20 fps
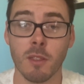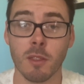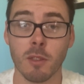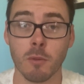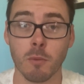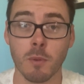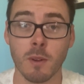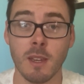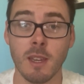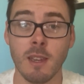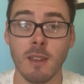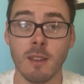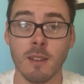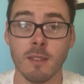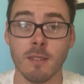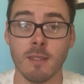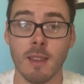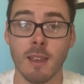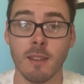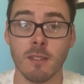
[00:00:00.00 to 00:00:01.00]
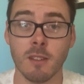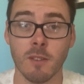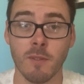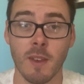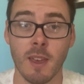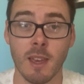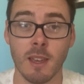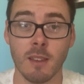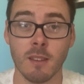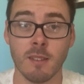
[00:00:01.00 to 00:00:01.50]
3 nest of
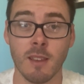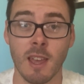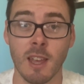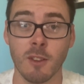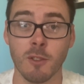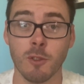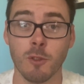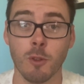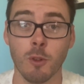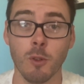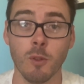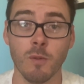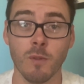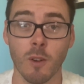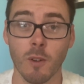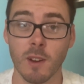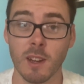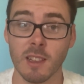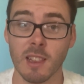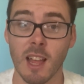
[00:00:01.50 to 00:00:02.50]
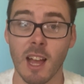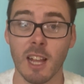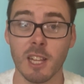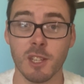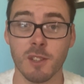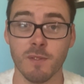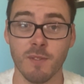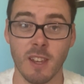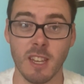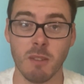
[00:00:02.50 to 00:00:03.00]
eggs, and 2 very
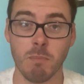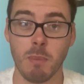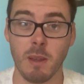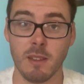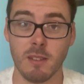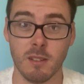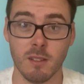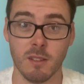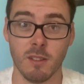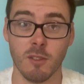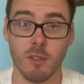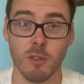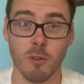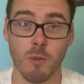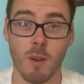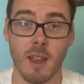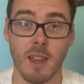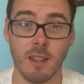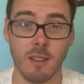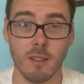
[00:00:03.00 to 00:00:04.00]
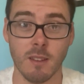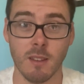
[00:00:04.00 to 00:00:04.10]
large vent pieces of terrain.